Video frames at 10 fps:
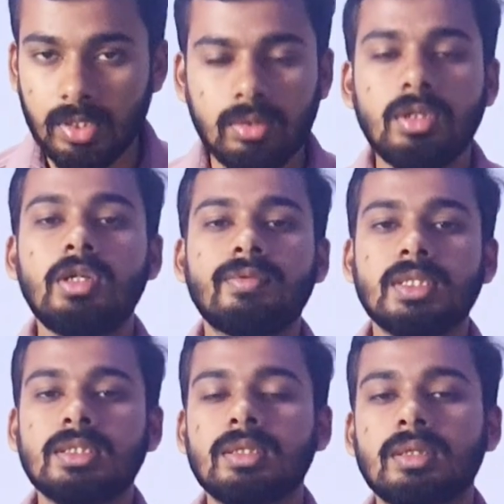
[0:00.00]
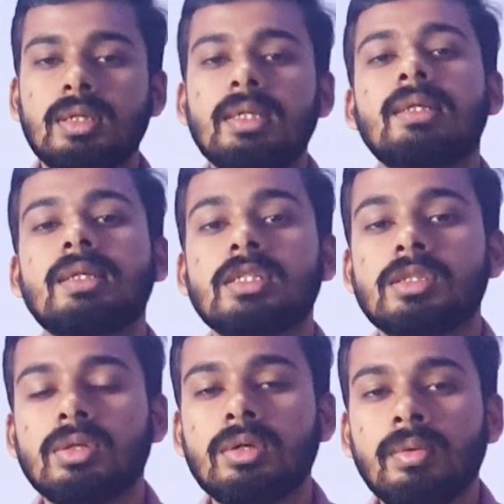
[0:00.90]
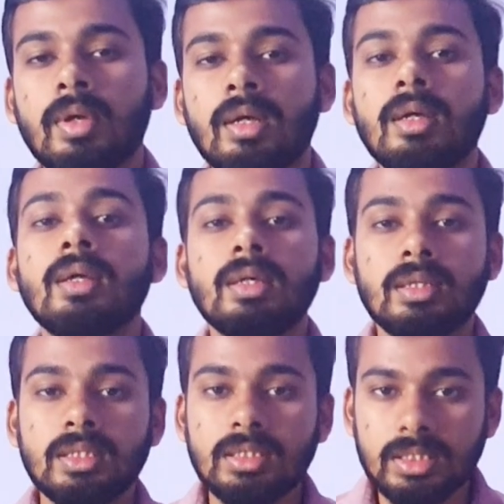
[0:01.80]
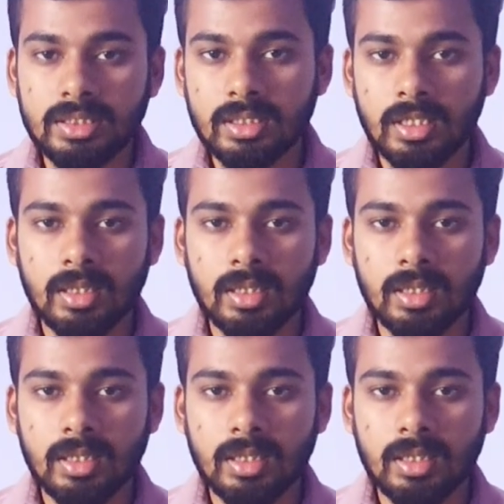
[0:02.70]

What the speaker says: Only difference antandre Henry's law is